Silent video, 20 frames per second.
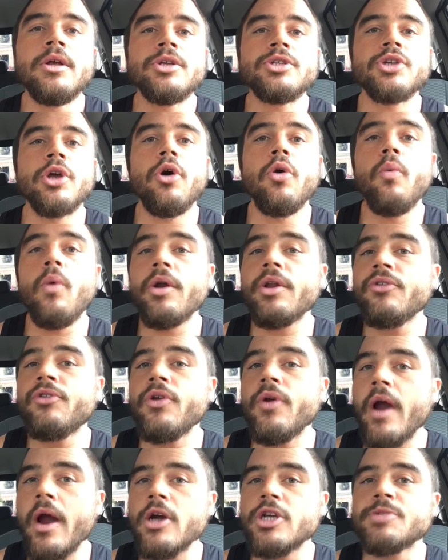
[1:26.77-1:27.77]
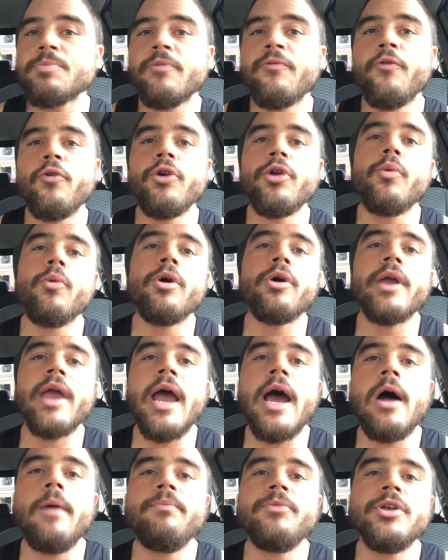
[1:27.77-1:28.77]
So one to two hours before you work
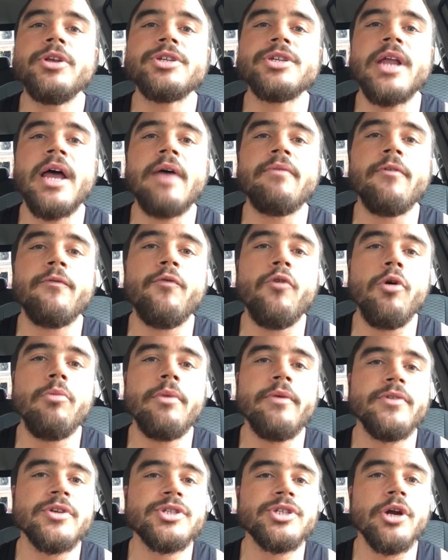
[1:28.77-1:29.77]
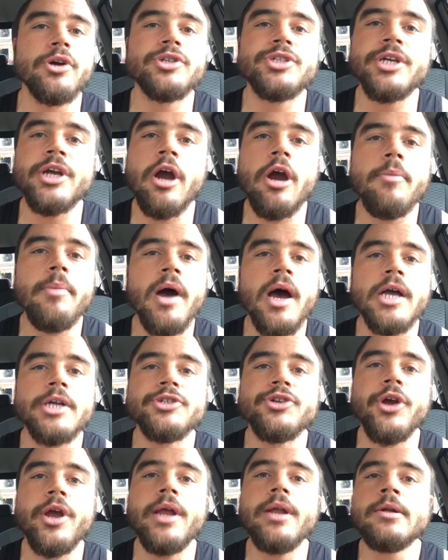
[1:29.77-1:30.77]
out, you should have a form of a starchy
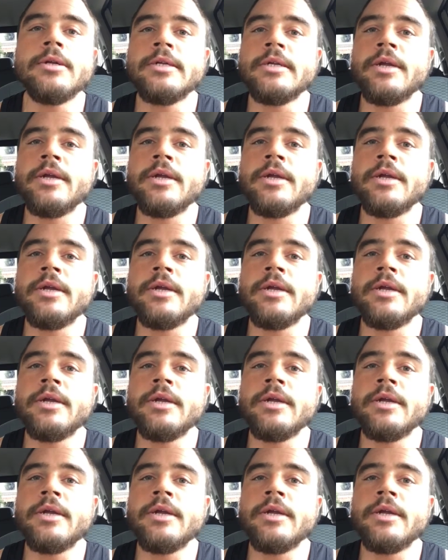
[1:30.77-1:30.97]
carbohydrate.